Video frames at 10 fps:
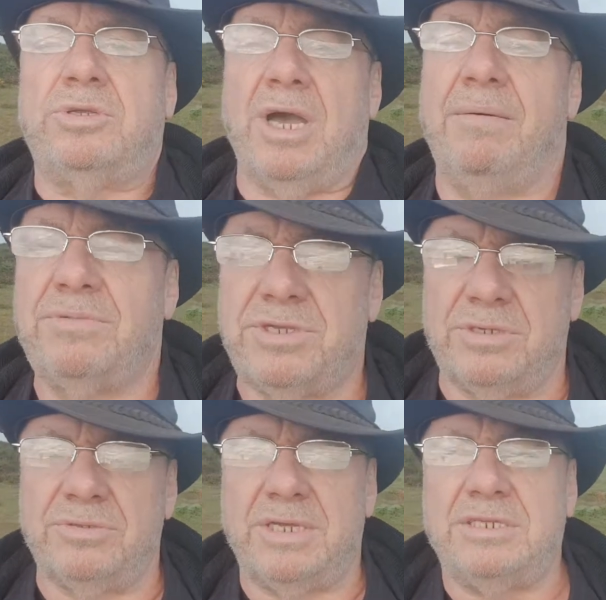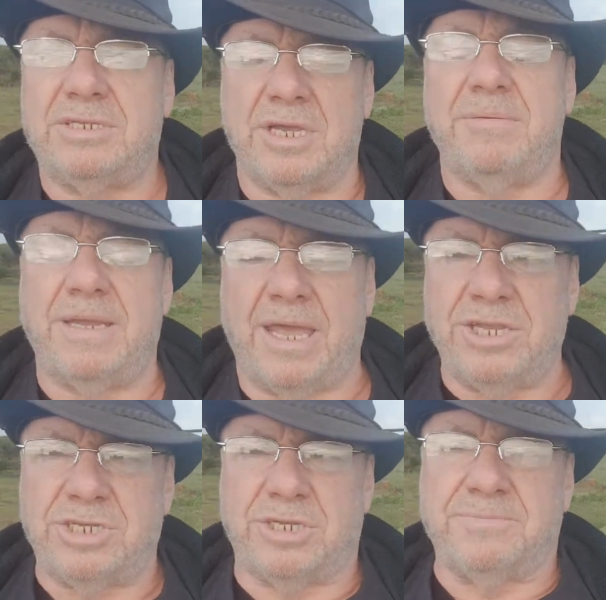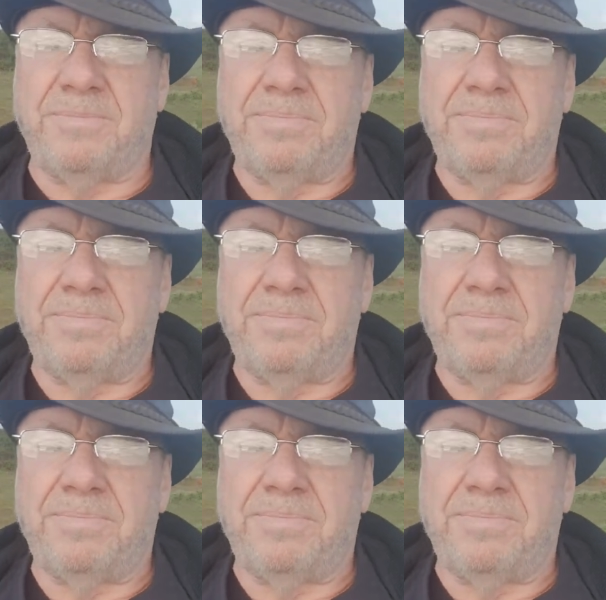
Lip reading: come to the determination